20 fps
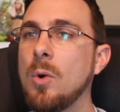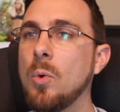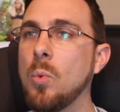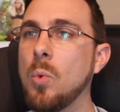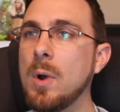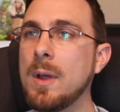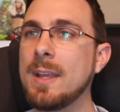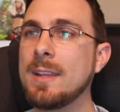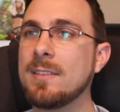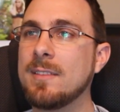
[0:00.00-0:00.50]

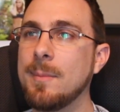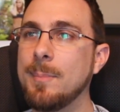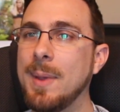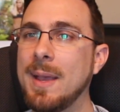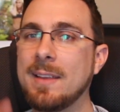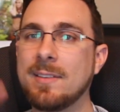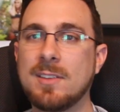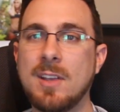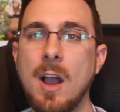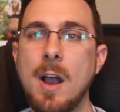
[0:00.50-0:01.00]
what is the
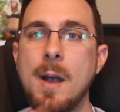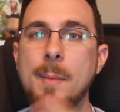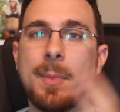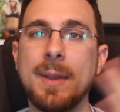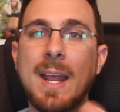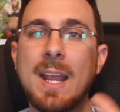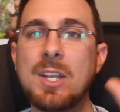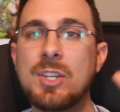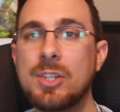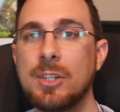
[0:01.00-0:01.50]
best
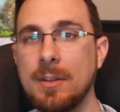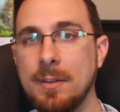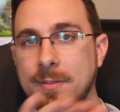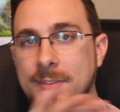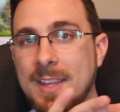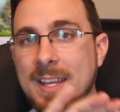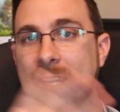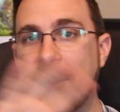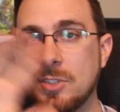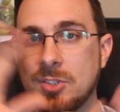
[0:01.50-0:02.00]
combination of
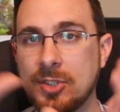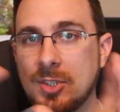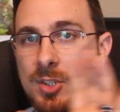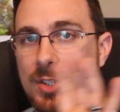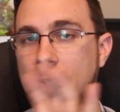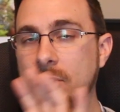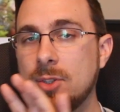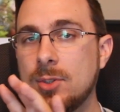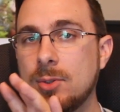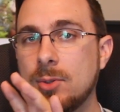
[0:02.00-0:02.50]
things to
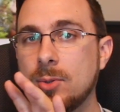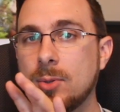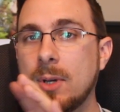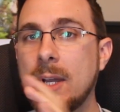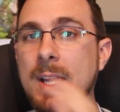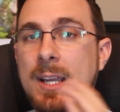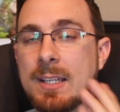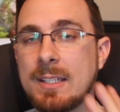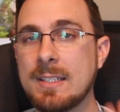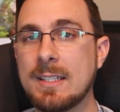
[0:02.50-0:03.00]

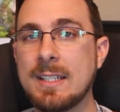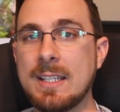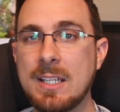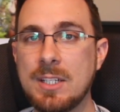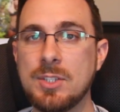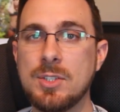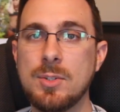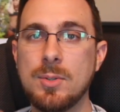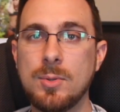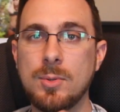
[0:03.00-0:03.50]
do to
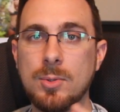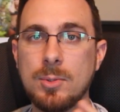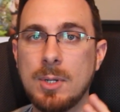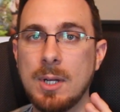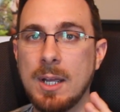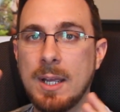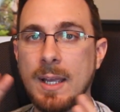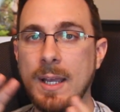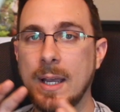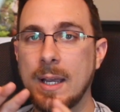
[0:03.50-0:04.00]
get you
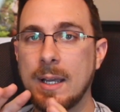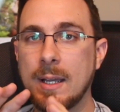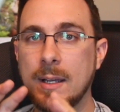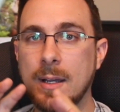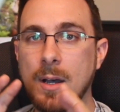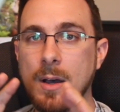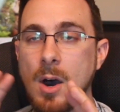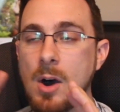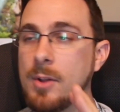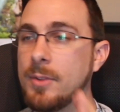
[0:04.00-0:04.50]

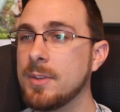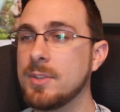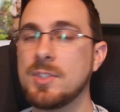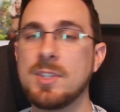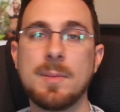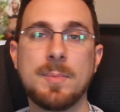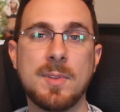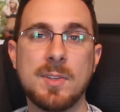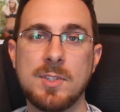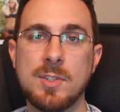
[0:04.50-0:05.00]
on the
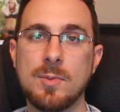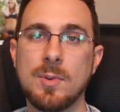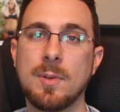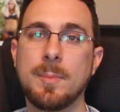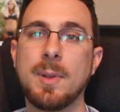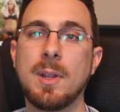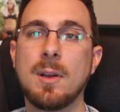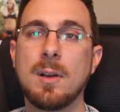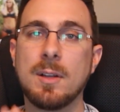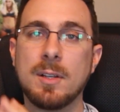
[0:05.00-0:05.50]
ship that you
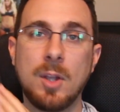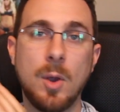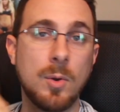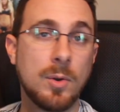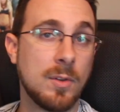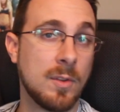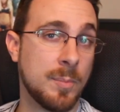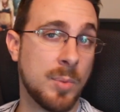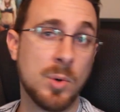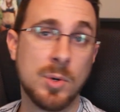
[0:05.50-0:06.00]
want to be on,
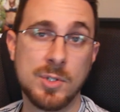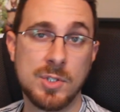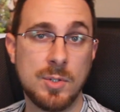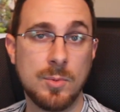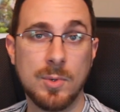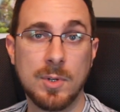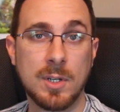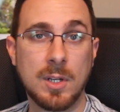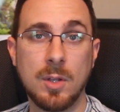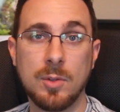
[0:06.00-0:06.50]
going to the ports
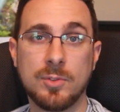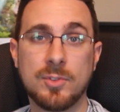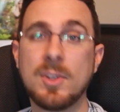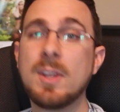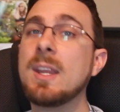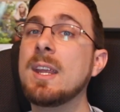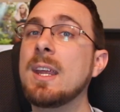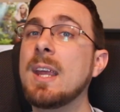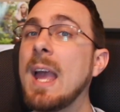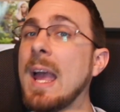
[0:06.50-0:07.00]
you want to go
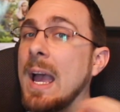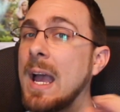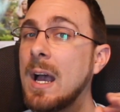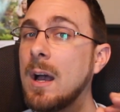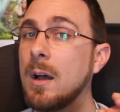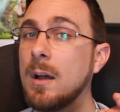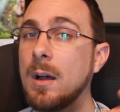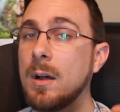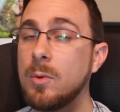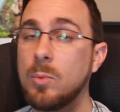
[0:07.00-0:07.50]
see,
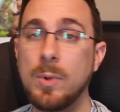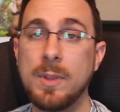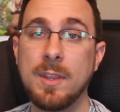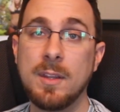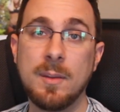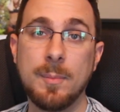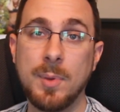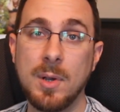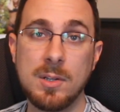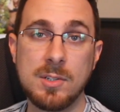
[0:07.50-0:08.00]

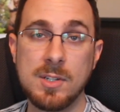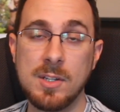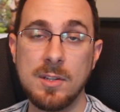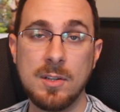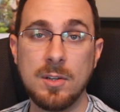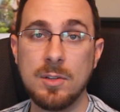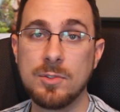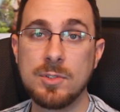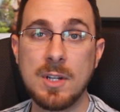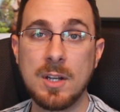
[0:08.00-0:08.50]
within the budget
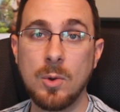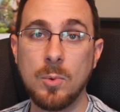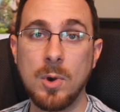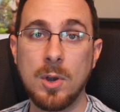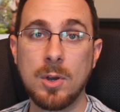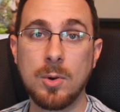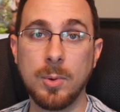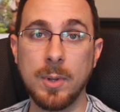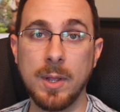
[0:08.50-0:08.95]
that you're trying to work